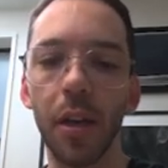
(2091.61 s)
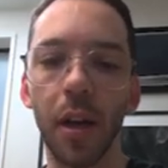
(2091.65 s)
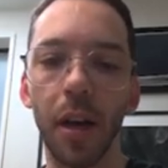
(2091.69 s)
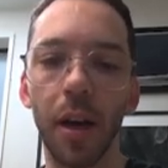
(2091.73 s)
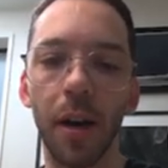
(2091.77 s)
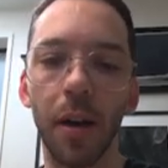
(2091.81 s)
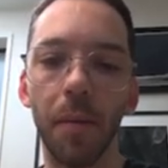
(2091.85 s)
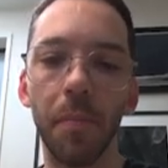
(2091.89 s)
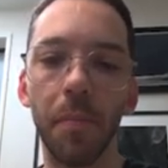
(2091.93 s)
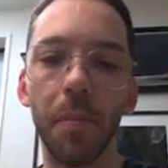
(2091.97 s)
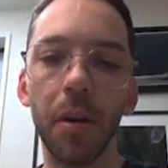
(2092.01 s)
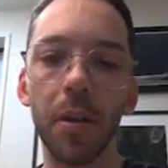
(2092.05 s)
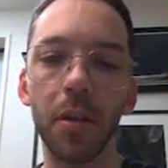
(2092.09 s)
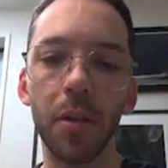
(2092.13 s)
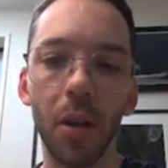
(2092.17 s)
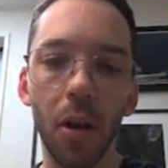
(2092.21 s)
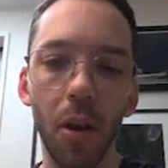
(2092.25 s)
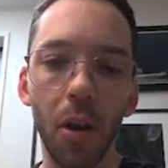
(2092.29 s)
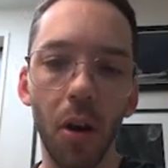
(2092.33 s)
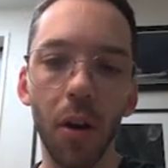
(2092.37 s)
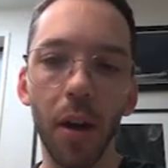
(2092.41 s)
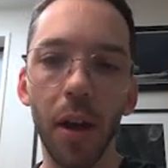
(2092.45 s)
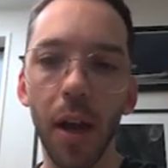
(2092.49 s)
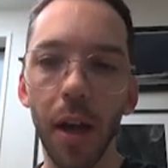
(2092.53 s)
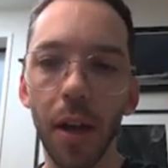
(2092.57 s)
But as
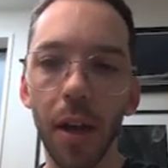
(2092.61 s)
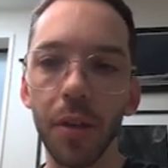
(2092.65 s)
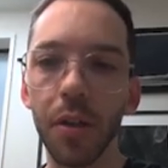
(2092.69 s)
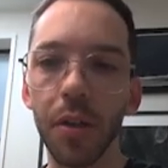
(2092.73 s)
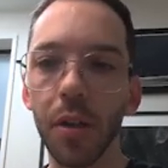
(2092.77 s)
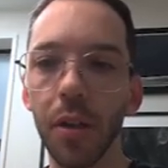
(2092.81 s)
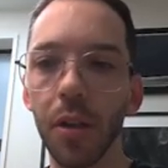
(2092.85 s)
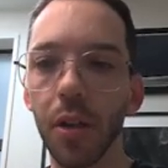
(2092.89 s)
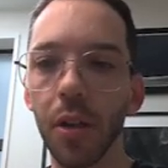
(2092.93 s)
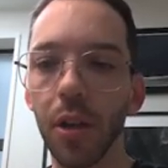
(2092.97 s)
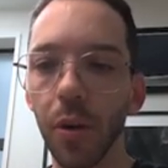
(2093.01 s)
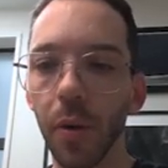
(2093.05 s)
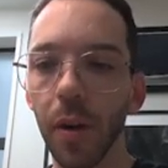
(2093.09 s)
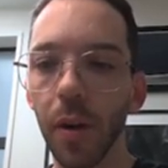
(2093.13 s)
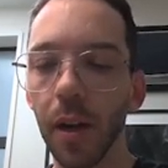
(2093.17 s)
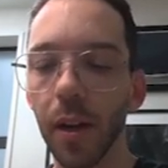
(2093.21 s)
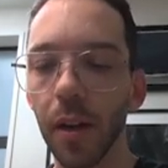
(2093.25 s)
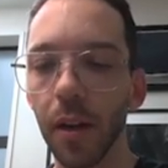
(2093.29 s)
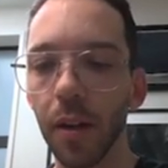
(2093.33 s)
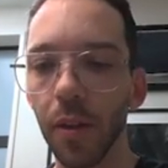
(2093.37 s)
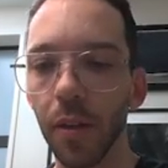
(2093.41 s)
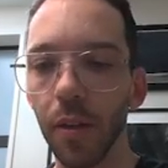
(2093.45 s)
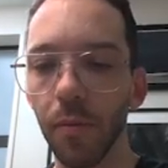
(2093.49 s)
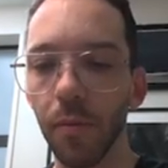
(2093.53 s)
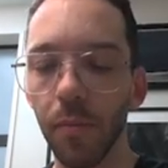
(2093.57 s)
long as you're
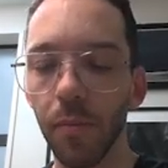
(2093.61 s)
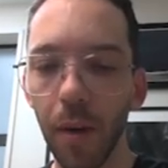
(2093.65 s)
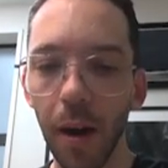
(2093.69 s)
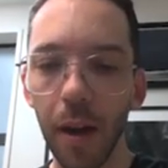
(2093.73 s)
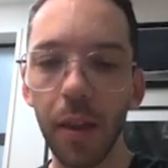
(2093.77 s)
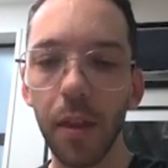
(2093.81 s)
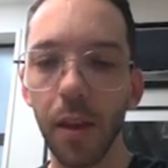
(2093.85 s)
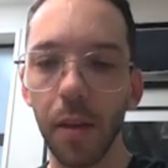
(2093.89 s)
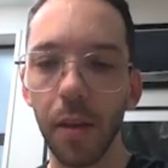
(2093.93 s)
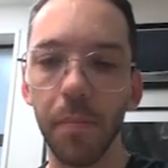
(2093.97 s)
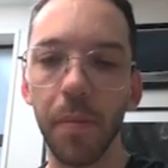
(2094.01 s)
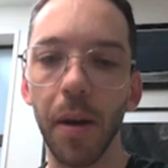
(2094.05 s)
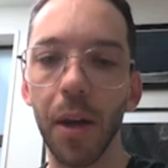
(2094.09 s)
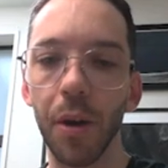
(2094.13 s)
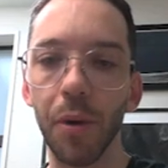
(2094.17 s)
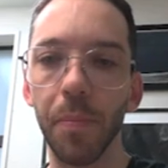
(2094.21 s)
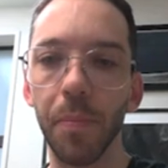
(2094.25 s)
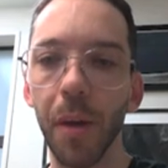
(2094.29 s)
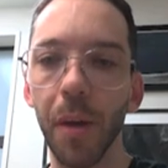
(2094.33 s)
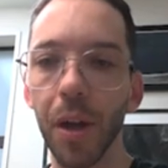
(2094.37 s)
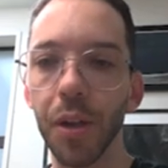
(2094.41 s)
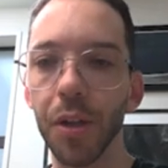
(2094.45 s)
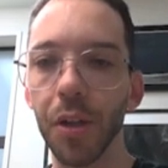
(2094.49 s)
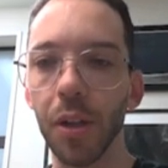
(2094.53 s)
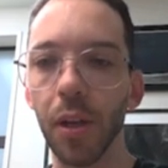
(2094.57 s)
doing the right thing by your
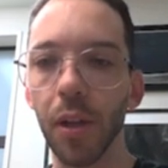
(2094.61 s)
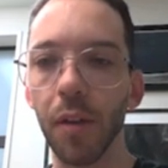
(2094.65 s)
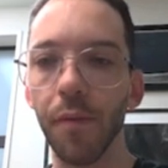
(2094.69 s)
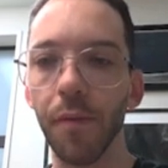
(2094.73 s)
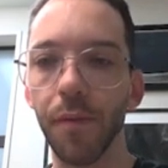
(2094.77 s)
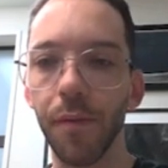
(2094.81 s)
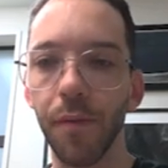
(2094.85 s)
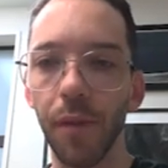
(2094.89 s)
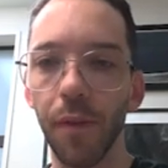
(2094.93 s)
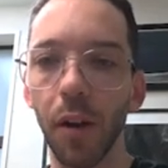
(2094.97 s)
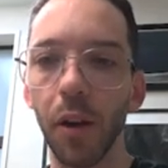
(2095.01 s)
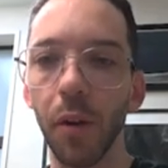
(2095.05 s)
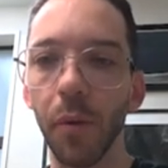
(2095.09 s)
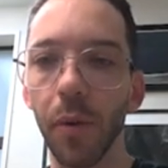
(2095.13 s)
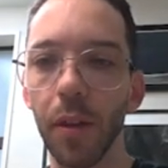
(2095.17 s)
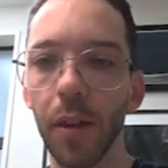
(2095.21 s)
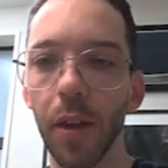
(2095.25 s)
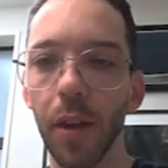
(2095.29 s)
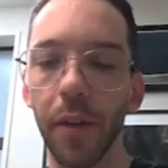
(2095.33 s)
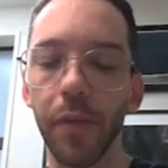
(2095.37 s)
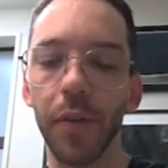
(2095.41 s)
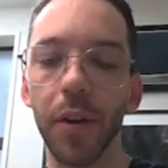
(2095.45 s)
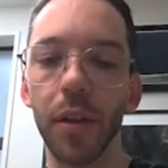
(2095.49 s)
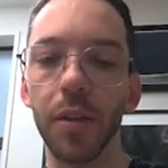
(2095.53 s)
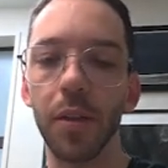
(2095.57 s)
patient and following
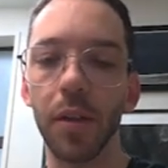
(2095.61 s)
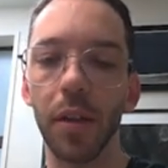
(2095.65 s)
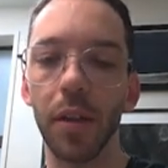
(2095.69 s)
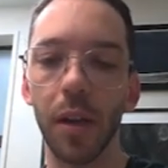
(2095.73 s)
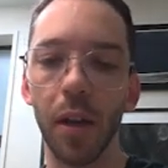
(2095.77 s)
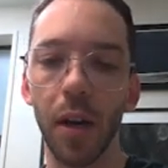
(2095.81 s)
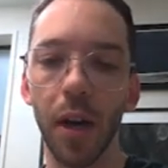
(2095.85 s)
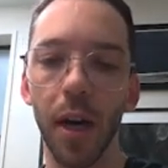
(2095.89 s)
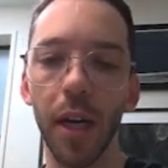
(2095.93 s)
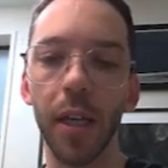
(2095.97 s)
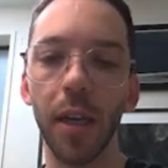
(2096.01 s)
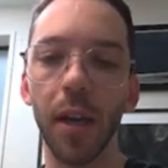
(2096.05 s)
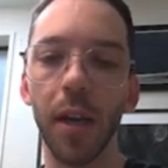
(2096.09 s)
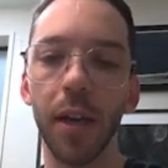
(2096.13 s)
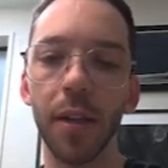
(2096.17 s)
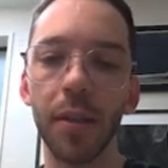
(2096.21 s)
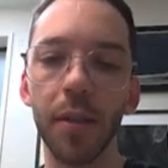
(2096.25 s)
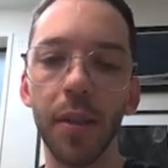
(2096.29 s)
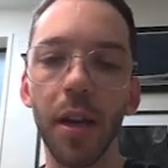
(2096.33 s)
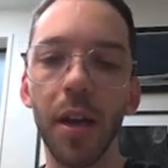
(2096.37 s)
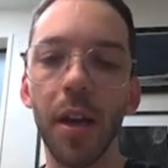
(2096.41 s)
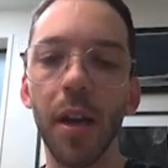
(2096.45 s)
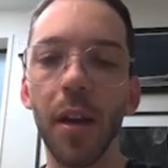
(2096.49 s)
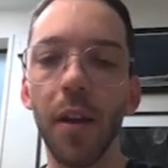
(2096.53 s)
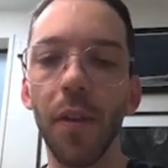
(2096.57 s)
the evidence and the
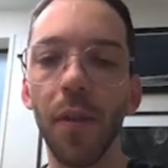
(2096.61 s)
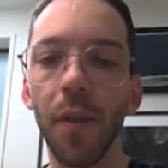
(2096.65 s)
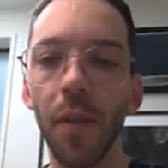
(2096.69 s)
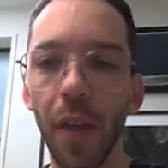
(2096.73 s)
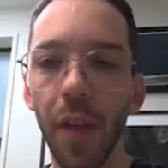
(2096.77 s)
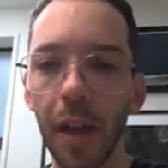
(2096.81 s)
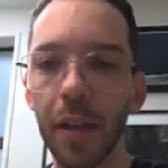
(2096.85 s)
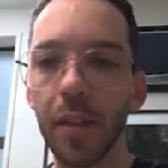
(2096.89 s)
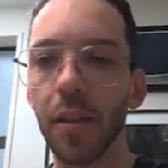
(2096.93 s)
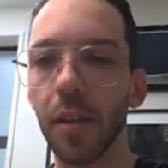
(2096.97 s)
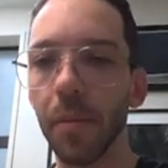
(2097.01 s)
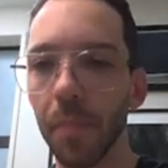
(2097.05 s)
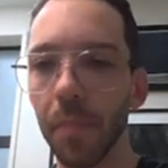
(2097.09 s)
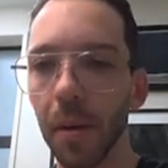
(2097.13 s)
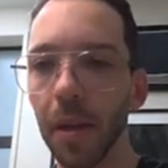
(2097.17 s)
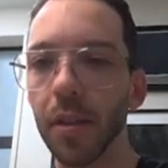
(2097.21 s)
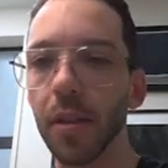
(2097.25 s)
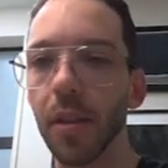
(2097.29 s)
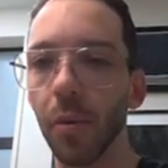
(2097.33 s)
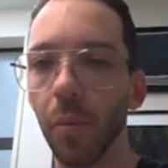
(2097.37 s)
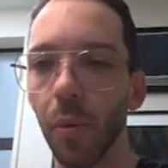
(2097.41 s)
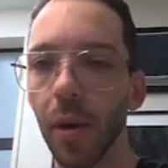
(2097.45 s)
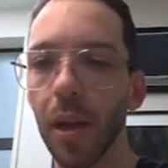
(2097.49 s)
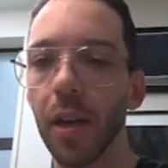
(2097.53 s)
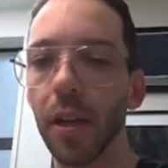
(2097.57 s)
guidelines, that's the
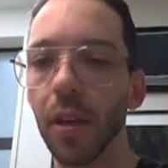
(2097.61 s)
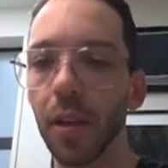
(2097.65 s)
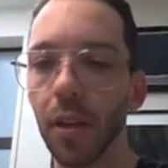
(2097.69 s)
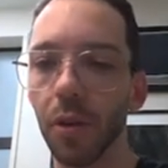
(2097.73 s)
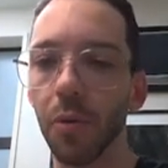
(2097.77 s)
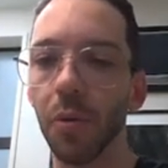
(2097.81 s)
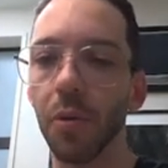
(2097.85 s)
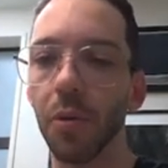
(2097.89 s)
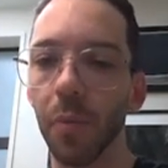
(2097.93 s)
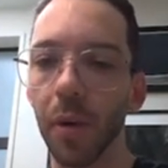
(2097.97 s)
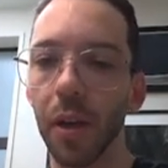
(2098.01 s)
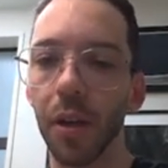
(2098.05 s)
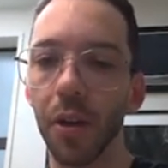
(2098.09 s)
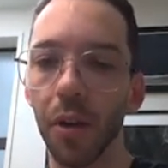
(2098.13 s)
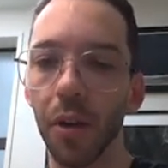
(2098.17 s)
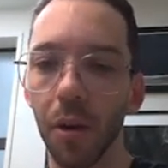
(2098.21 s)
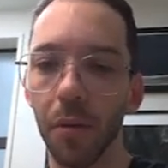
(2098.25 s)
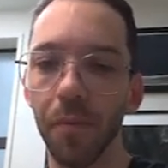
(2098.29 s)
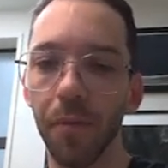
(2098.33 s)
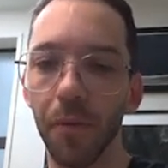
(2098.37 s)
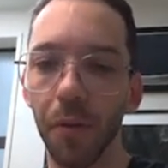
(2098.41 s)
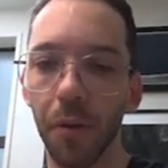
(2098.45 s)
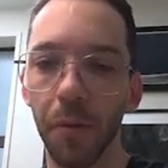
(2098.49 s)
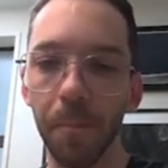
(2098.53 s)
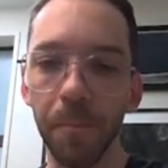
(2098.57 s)
best that we can do and we can
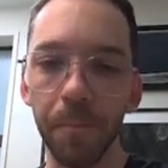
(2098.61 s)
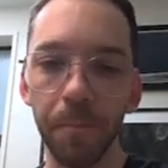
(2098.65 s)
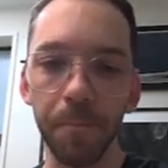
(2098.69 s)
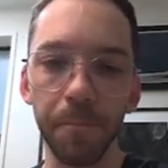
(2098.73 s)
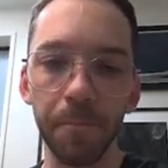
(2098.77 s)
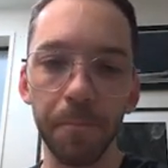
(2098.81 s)
hope for.